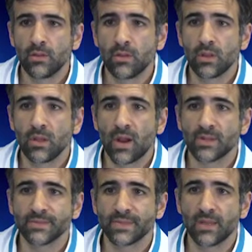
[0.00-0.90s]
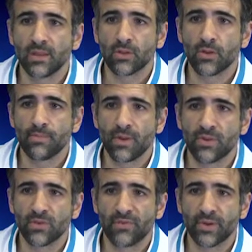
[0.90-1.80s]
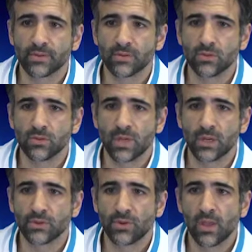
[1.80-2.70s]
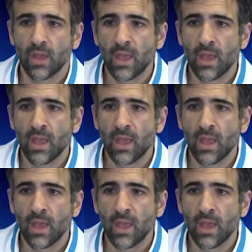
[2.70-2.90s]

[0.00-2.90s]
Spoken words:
There are some studies that compare radiofrequency to surgery,